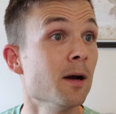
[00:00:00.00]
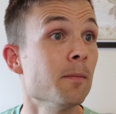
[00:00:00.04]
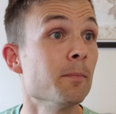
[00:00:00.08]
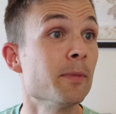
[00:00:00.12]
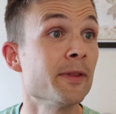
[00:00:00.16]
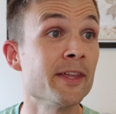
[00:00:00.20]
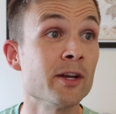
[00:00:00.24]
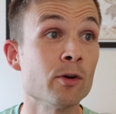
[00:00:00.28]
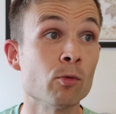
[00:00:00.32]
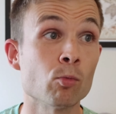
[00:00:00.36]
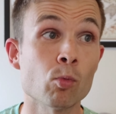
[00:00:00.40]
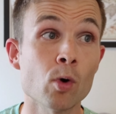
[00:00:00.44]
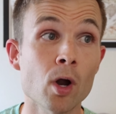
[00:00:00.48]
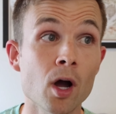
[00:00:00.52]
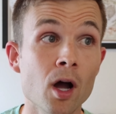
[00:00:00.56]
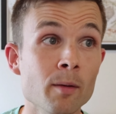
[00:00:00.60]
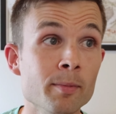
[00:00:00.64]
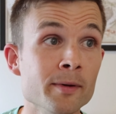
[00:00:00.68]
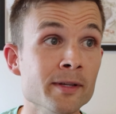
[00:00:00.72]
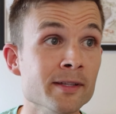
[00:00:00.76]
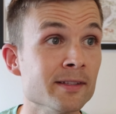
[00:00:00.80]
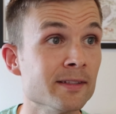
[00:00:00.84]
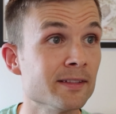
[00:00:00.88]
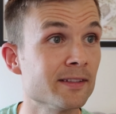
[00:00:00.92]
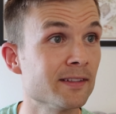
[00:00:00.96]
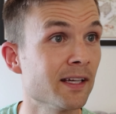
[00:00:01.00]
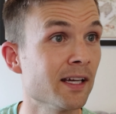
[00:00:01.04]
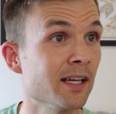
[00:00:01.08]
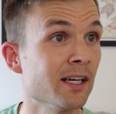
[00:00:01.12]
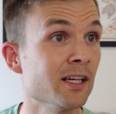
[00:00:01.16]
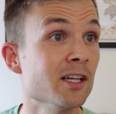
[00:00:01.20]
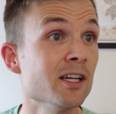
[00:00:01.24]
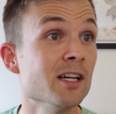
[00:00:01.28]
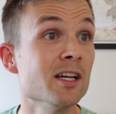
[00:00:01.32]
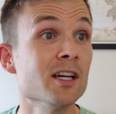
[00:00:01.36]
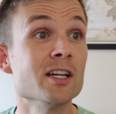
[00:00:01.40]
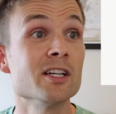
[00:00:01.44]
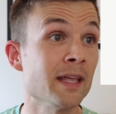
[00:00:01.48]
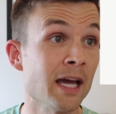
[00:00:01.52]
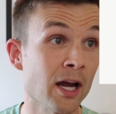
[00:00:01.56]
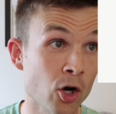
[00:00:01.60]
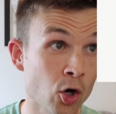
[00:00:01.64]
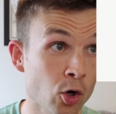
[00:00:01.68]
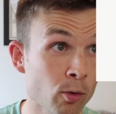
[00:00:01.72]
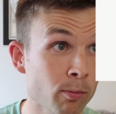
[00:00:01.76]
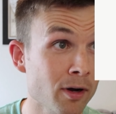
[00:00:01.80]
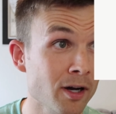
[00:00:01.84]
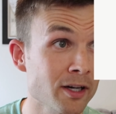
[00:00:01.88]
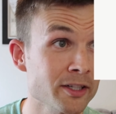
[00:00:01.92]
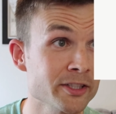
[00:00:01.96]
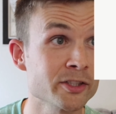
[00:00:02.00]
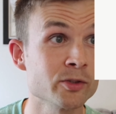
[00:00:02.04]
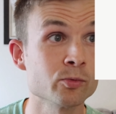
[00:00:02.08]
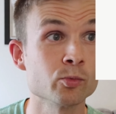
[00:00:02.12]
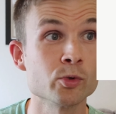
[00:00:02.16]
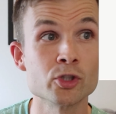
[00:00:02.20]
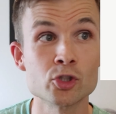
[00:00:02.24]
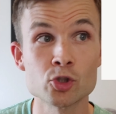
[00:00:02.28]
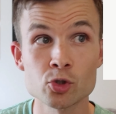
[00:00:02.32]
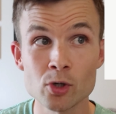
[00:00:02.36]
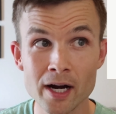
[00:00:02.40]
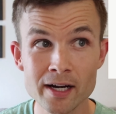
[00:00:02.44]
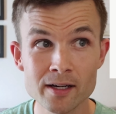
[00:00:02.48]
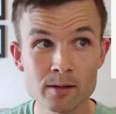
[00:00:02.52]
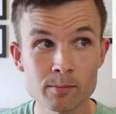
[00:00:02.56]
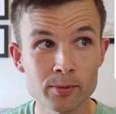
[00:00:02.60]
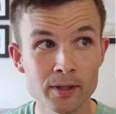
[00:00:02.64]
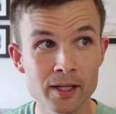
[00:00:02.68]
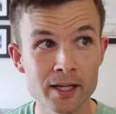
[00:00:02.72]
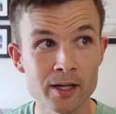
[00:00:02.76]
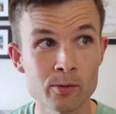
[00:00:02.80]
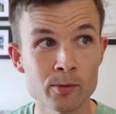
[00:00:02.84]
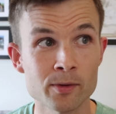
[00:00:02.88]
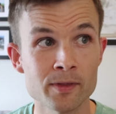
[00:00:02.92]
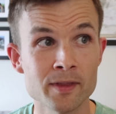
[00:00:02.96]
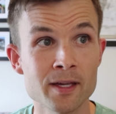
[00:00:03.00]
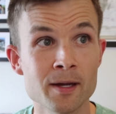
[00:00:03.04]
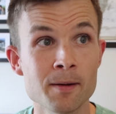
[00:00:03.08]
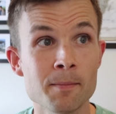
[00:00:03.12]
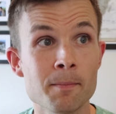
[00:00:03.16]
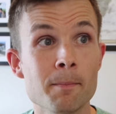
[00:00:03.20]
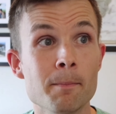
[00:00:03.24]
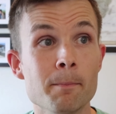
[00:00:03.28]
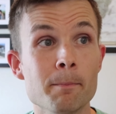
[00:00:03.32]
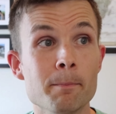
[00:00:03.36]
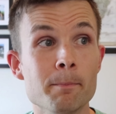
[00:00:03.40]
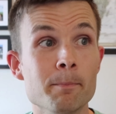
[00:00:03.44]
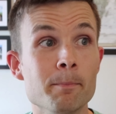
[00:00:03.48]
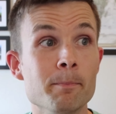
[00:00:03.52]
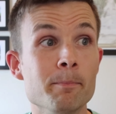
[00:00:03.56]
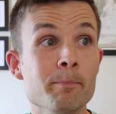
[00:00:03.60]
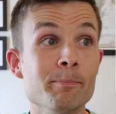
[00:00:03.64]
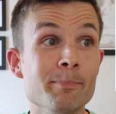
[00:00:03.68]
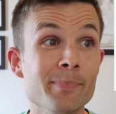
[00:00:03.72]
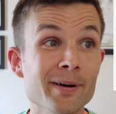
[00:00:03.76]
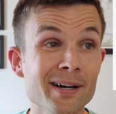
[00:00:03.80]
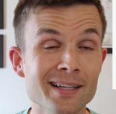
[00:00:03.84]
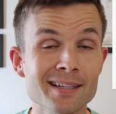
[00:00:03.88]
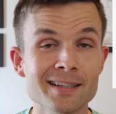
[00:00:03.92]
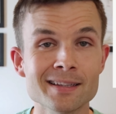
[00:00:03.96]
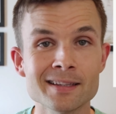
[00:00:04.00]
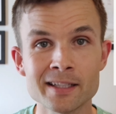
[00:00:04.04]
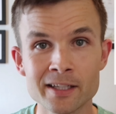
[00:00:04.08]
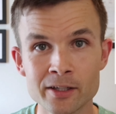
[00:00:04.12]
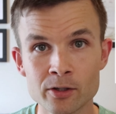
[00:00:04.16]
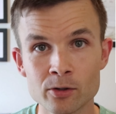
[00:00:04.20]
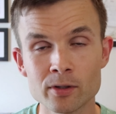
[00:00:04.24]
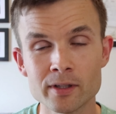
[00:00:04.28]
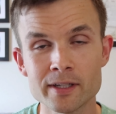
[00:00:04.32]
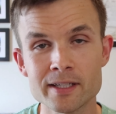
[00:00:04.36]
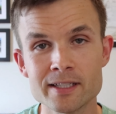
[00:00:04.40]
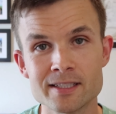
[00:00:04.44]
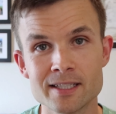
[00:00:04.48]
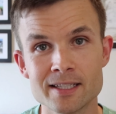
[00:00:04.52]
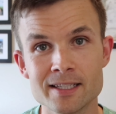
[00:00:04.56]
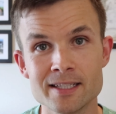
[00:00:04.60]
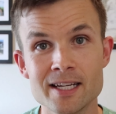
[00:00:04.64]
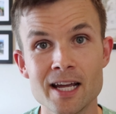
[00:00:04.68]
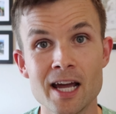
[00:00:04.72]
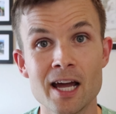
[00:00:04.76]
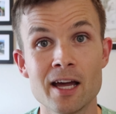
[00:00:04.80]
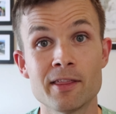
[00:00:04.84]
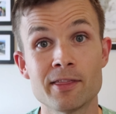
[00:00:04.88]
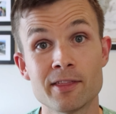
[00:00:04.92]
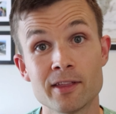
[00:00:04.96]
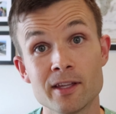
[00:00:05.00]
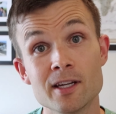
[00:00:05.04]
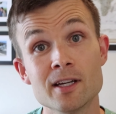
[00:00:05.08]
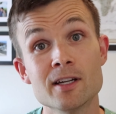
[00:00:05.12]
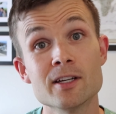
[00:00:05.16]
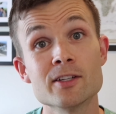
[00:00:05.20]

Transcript: But then Robin said that her Boston would try to play with them, but literally to death.